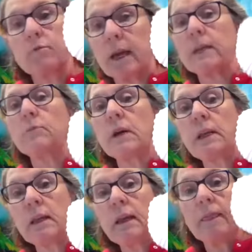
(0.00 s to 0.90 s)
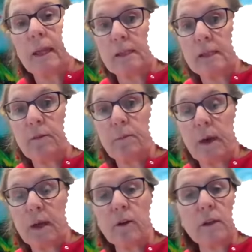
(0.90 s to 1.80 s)
a red one, that's even
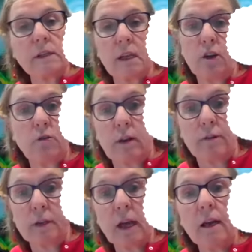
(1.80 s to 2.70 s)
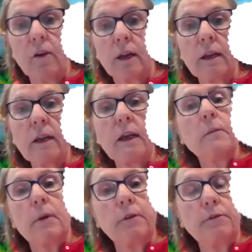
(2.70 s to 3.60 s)
better because then you don't have to color it.
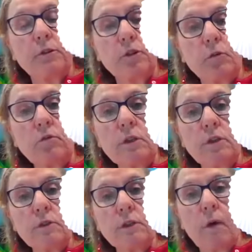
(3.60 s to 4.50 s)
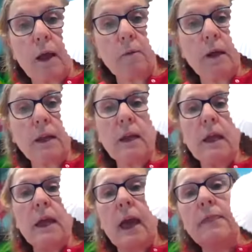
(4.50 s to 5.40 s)
But if you don't, use a white one,
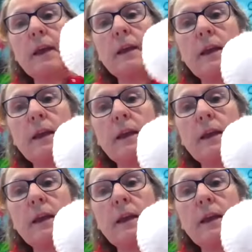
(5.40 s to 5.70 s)
and then